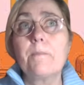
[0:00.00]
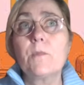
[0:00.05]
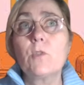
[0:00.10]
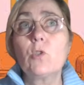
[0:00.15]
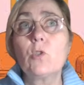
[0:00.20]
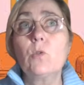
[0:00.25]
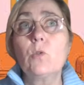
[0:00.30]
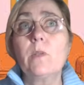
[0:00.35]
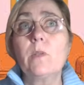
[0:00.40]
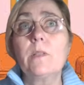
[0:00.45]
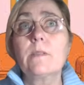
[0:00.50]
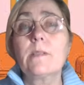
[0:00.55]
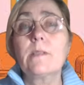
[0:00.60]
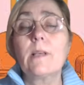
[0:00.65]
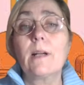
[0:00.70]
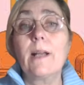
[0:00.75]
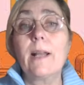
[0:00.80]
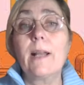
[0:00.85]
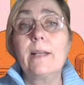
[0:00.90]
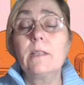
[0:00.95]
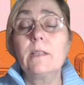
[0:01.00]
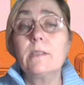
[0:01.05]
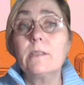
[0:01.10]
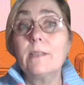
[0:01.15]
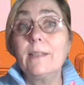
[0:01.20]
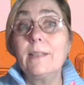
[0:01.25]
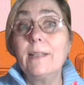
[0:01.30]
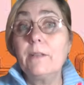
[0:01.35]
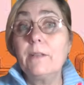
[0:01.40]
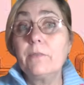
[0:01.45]
students are likely
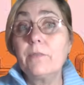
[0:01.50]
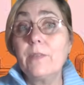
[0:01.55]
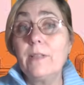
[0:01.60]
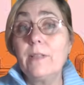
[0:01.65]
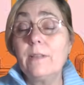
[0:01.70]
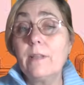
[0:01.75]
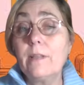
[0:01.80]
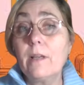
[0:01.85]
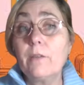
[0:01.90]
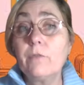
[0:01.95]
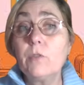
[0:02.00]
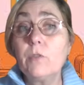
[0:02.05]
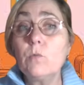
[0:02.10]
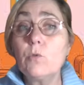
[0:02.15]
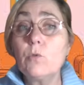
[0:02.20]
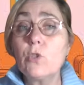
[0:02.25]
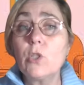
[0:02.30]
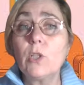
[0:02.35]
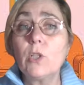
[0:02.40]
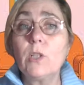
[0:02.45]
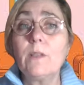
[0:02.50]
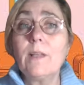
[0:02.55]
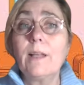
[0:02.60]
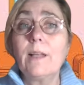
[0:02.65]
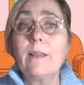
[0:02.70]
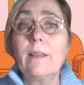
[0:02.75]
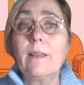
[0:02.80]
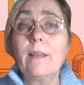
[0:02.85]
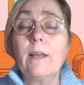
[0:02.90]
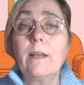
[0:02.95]
to live in their future,
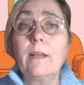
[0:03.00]
that